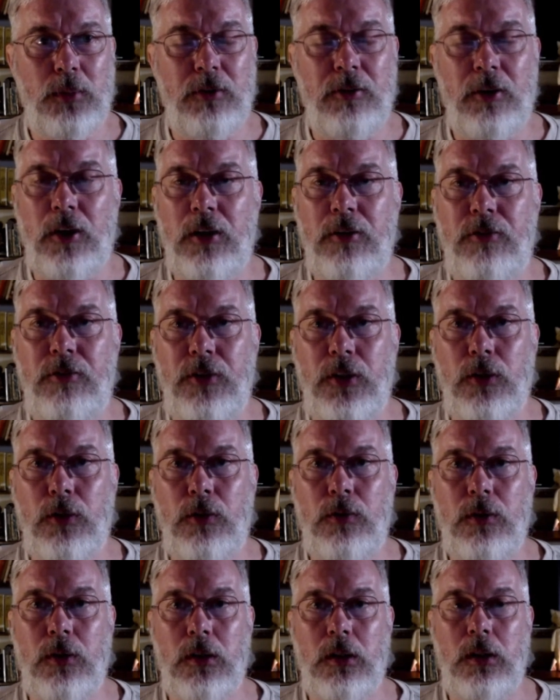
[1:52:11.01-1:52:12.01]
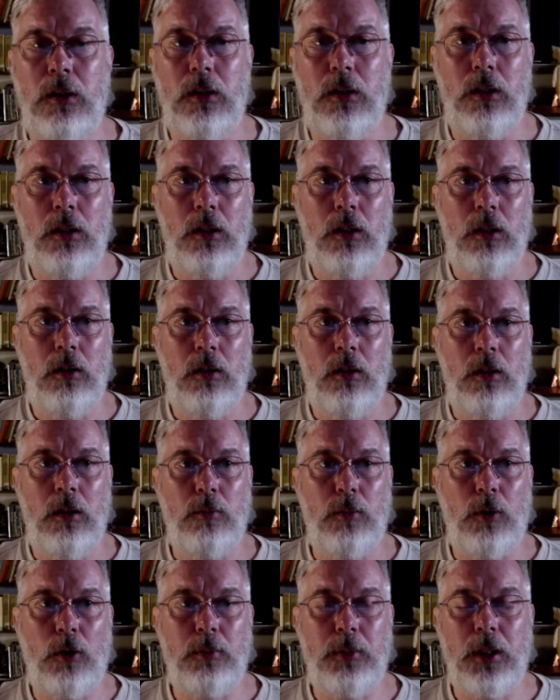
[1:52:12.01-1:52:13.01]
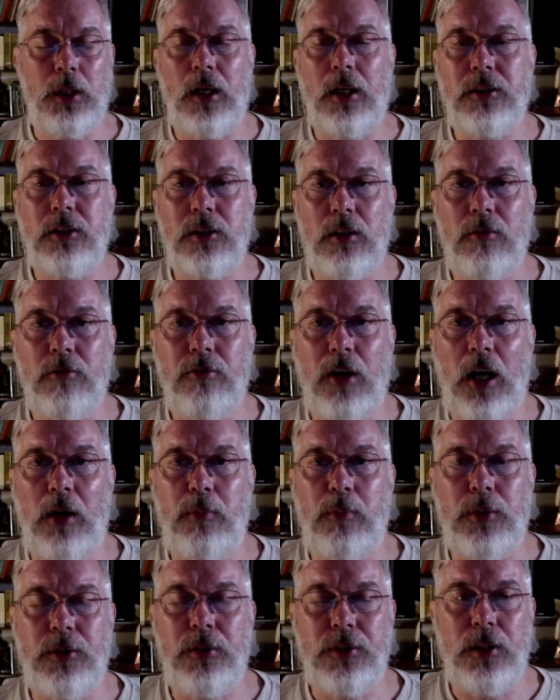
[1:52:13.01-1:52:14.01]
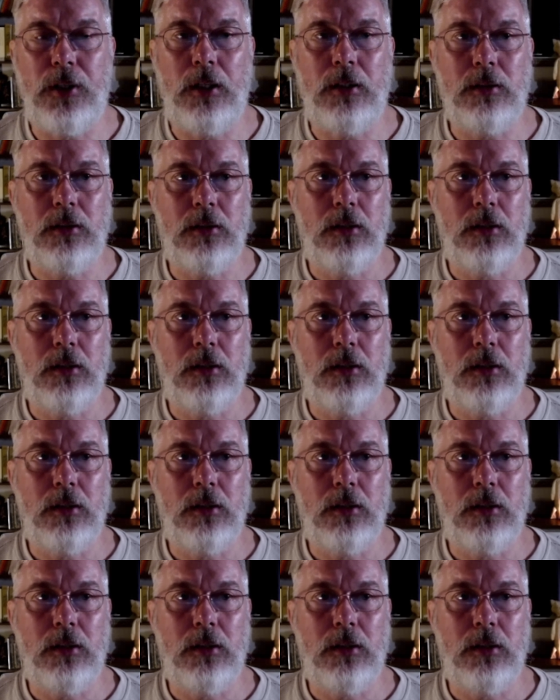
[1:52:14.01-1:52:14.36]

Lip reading: very few, probably less than 5%.